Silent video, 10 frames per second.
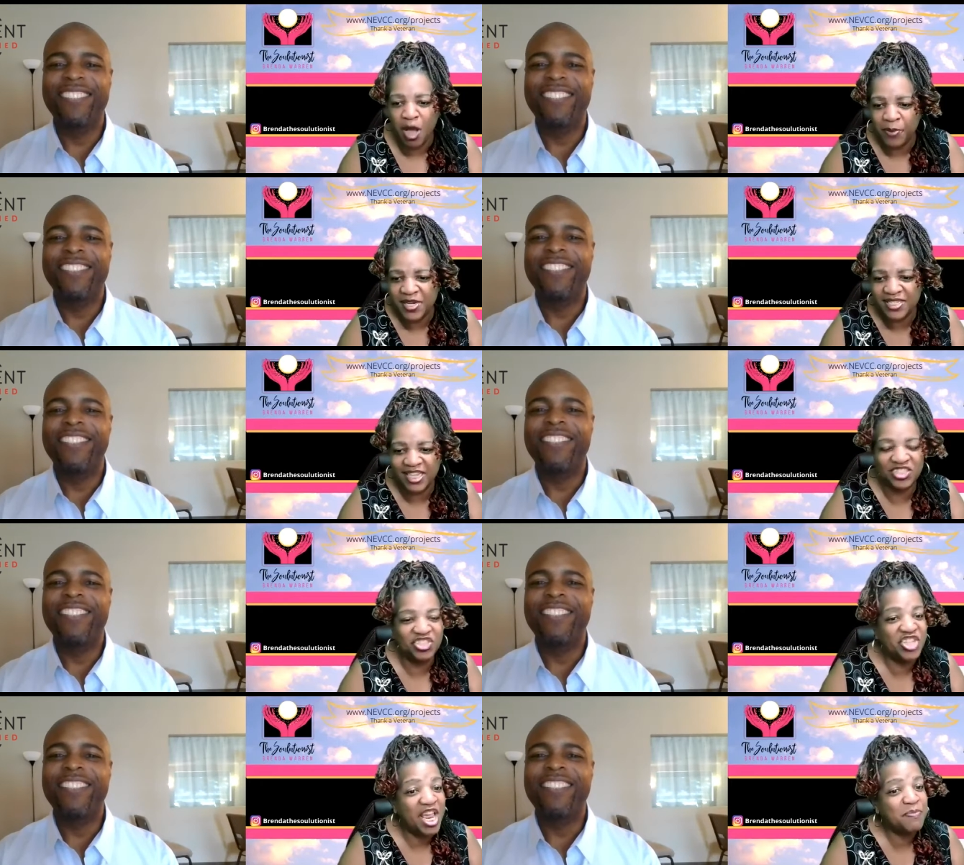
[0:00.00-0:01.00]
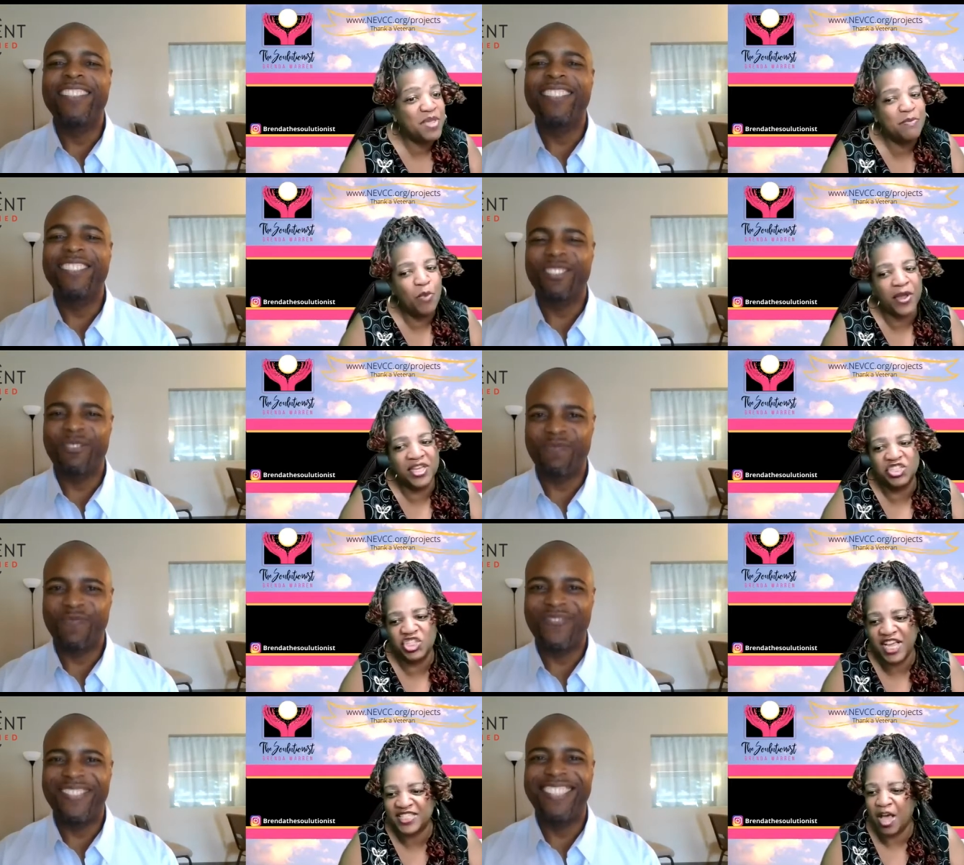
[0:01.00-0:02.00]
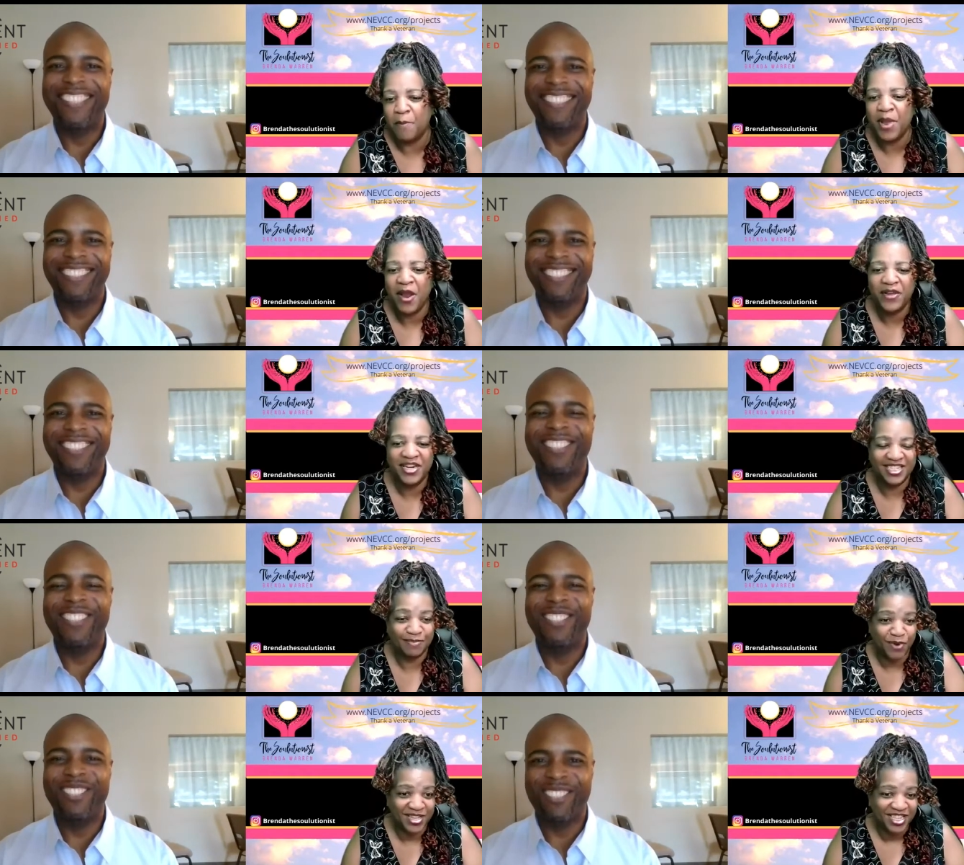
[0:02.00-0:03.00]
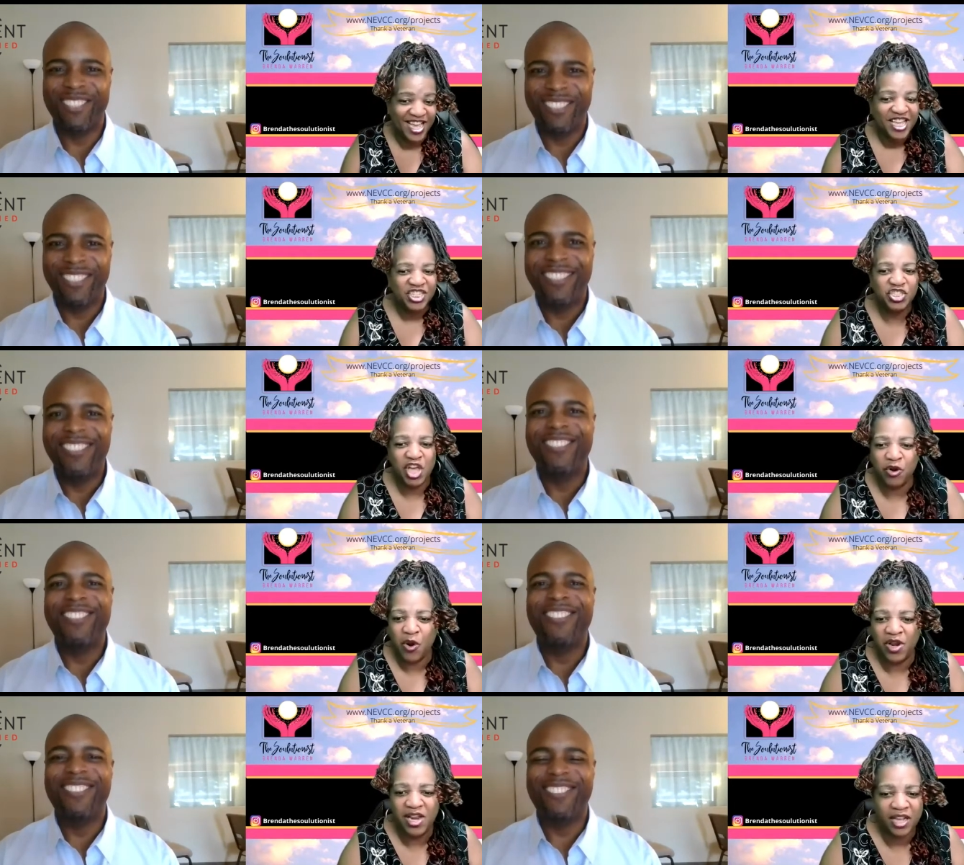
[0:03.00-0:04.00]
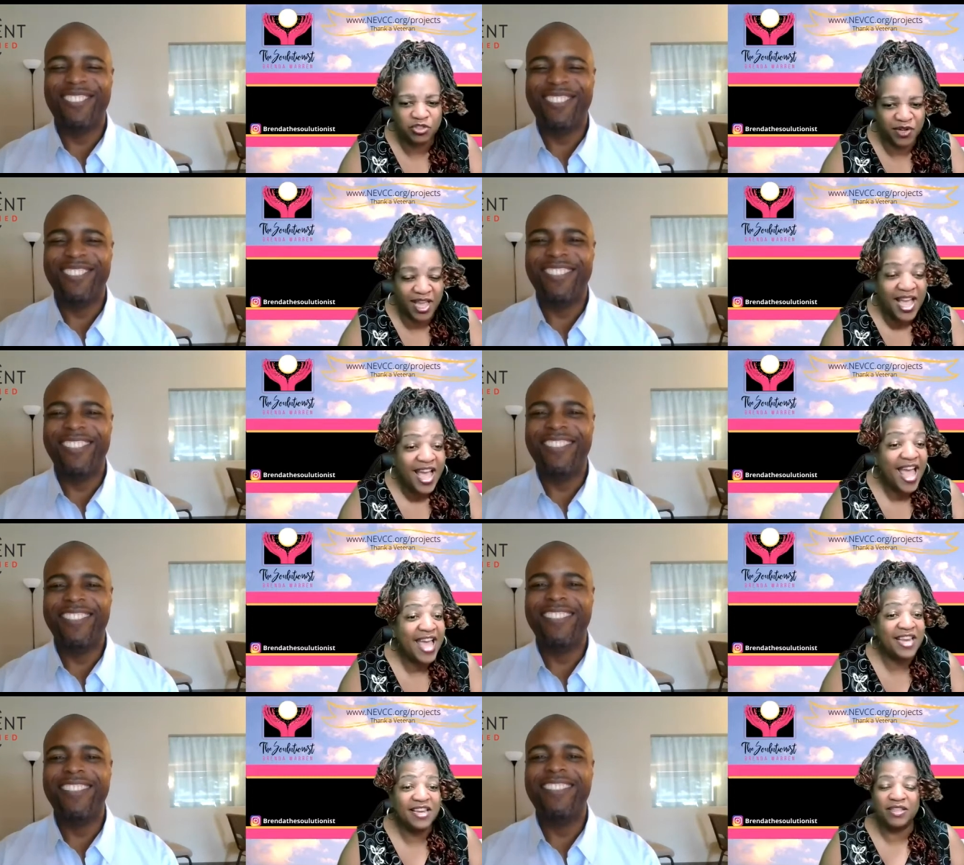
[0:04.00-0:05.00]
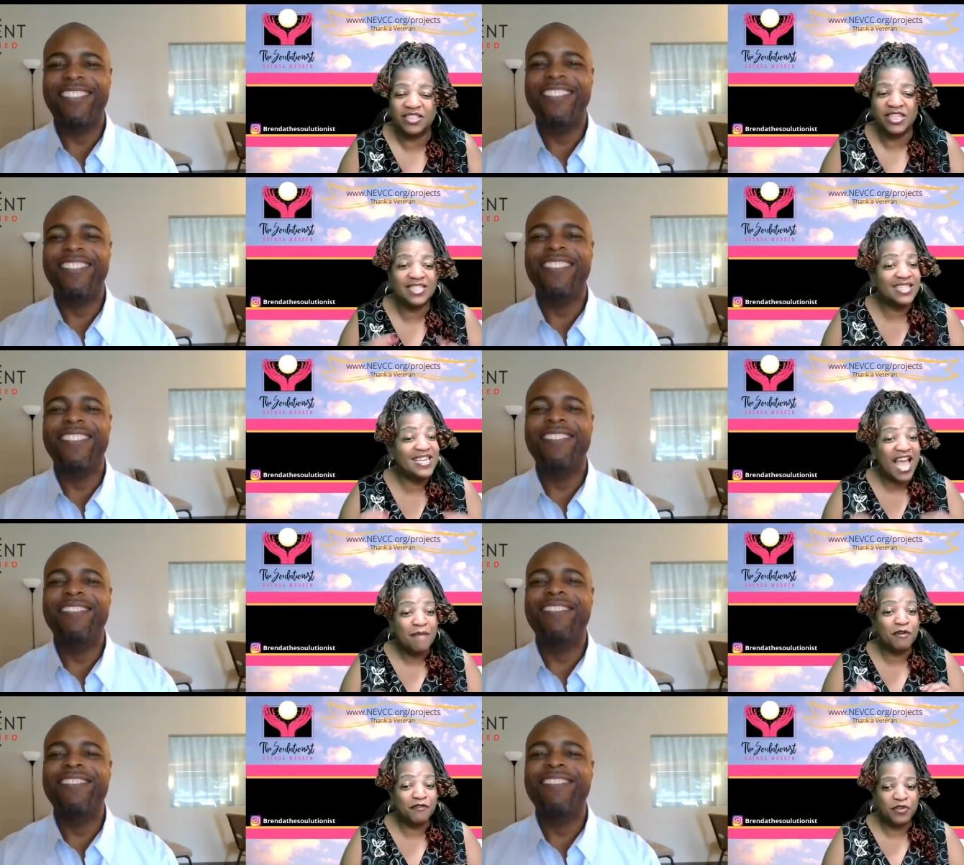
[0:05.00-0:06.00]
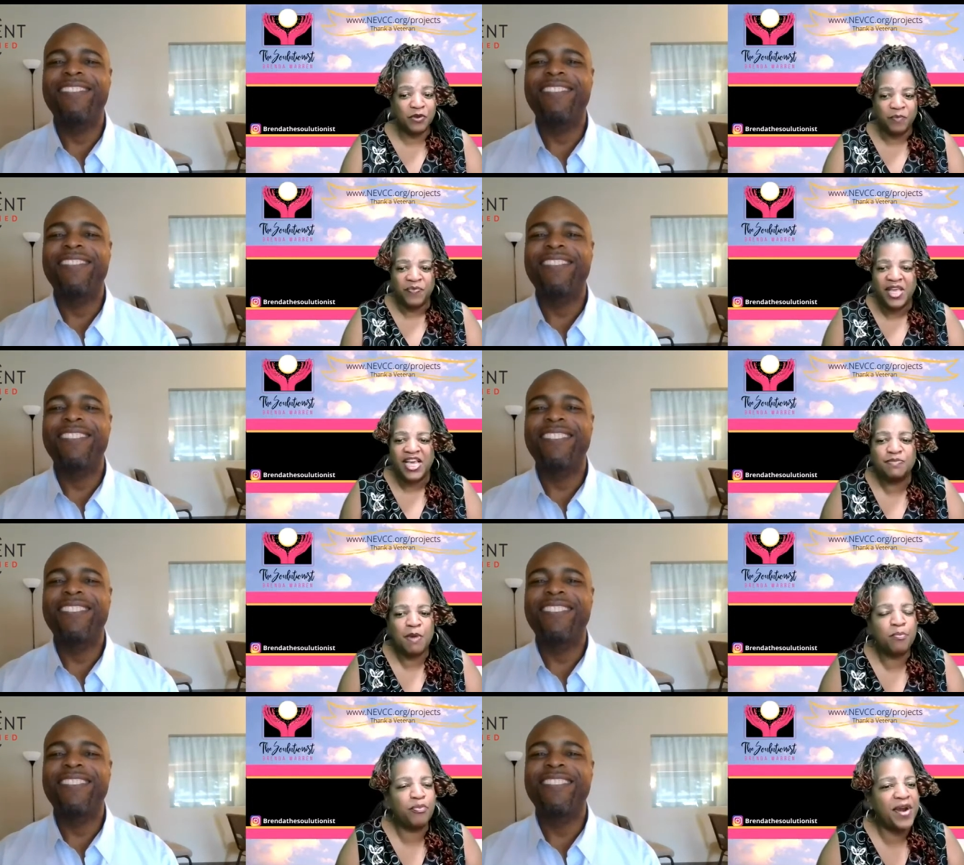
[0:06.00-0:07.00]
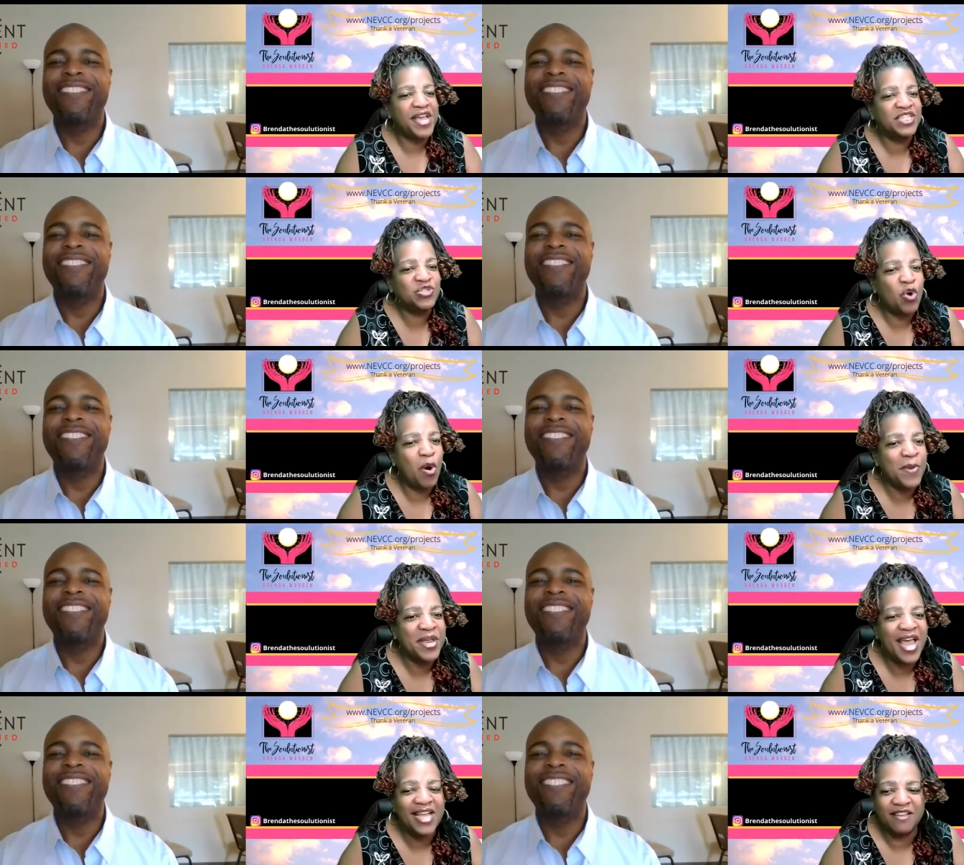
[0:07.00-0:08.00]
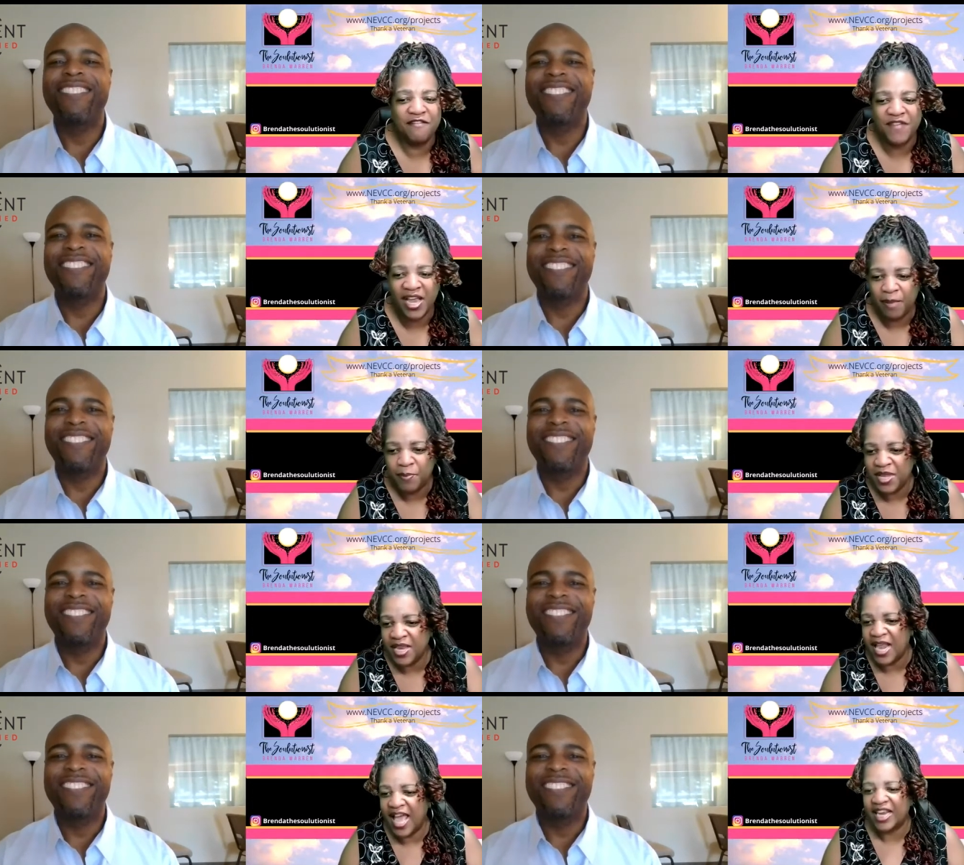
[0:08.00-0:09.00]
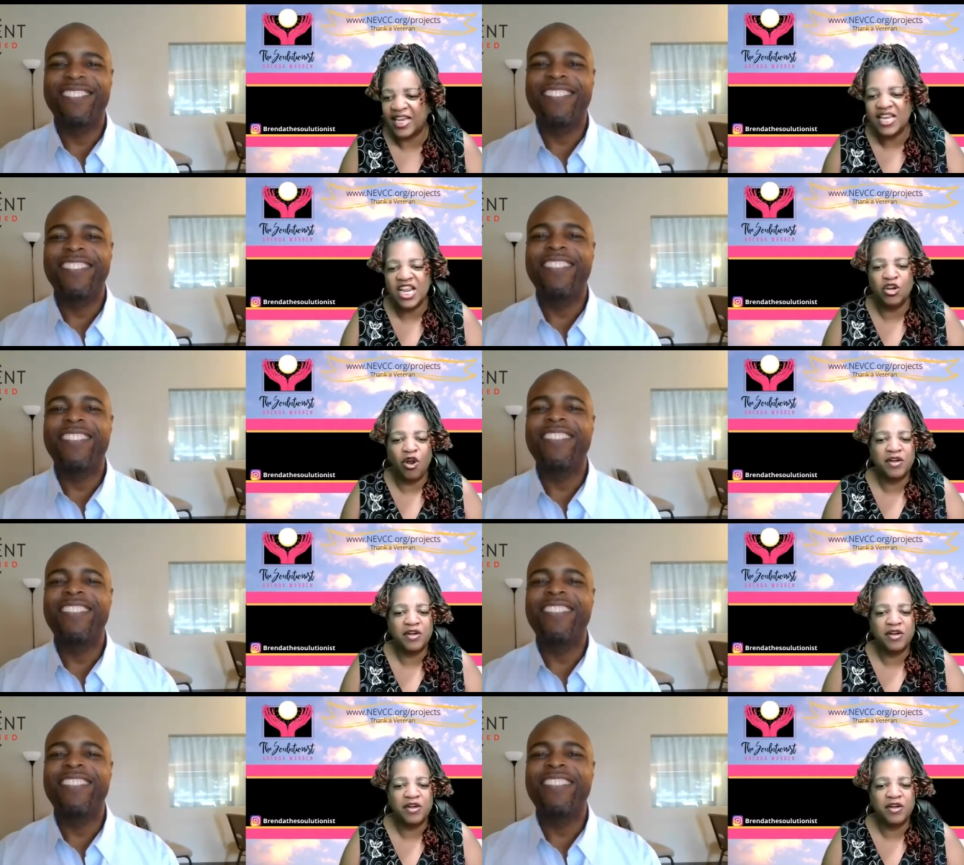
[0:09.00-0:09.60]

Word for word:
Speaker 1: companies such as JP Morgan Chase, American Express, General Electric, and just to name a few. He's been brainstorming and developing and leading